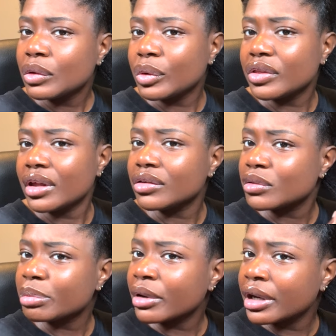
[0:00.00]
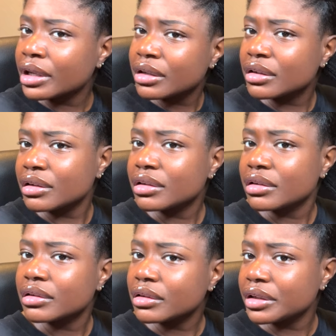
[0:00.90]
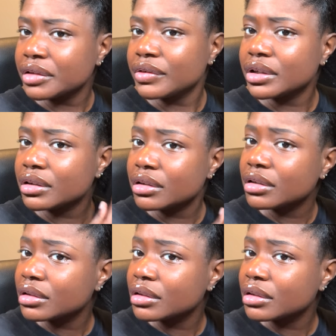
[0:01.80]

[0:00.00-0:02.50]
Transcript: with a spray-in leave-in.